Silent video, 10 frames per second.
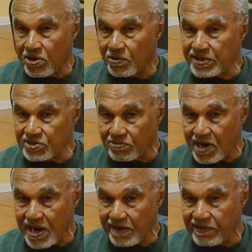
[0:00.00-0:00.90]
always
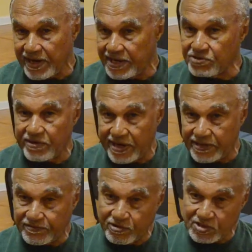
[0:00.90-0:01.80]
arrive at Andrews
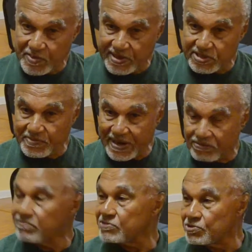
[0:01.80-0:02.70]
Air Force Base about
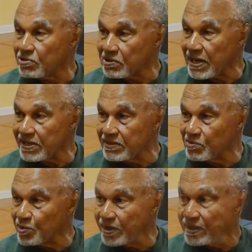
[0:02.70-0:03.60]
2 o'clock in the
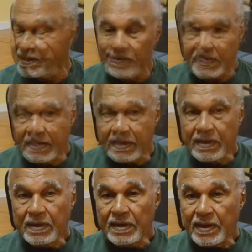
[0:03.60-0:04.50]
morning.
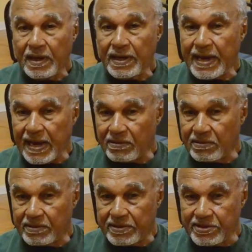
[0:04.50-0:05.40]
Anyhow,
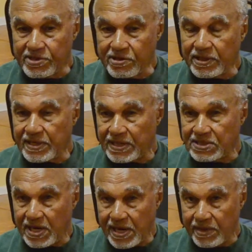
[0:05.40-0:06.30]
during that
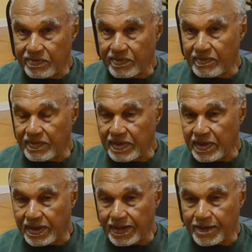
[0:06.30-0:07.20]
time,
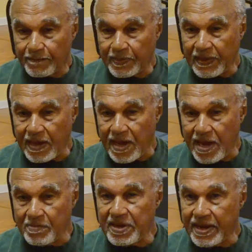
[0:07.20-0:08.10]

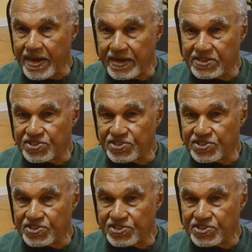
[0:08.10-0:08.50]
I began to